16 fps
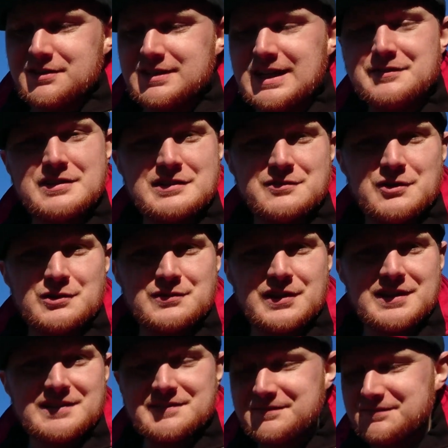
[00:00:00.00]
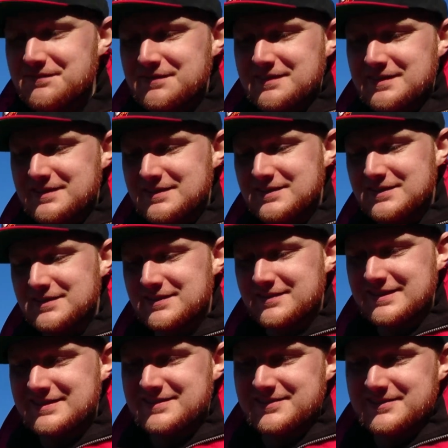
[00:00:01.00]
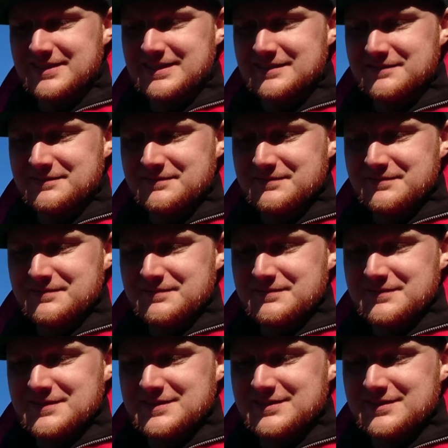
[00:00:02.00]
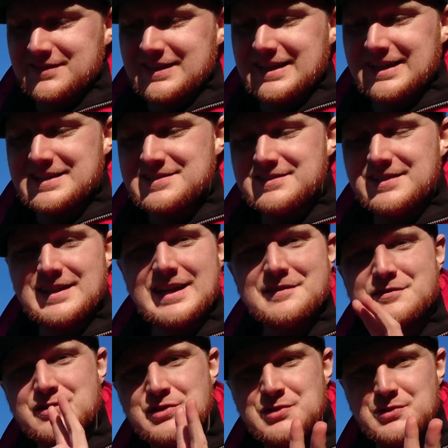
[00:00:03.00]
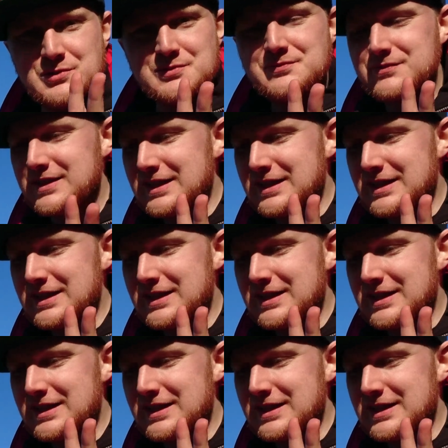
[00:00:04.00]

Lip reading: I haven't evolved yet, so let's do that. So I have two.